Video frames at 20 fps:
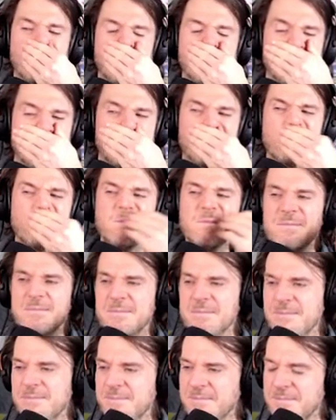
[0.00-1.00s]

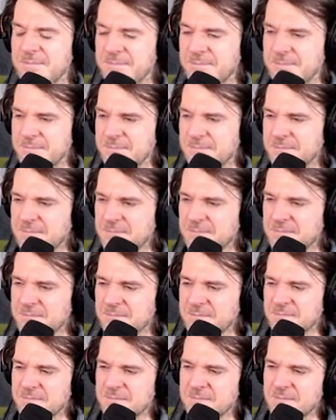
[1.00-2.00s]

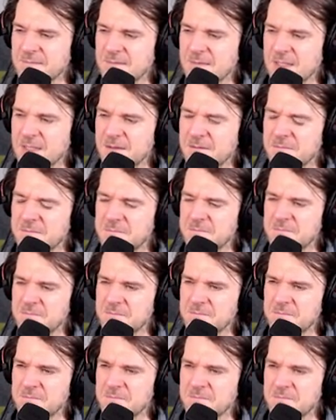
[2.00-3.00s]

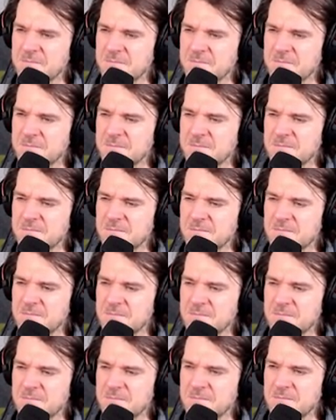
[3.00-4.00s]

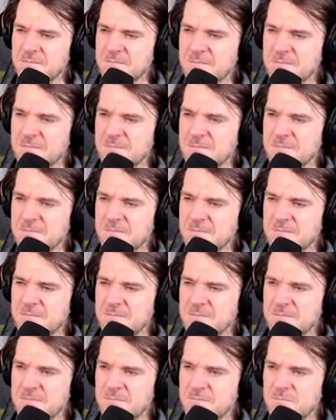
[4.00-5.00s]

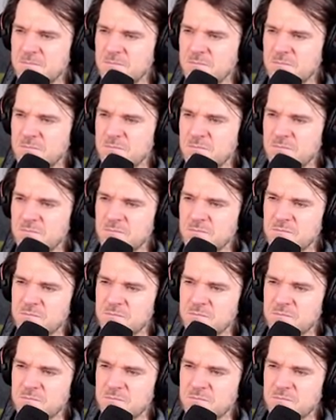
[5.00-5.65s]
(not speaking)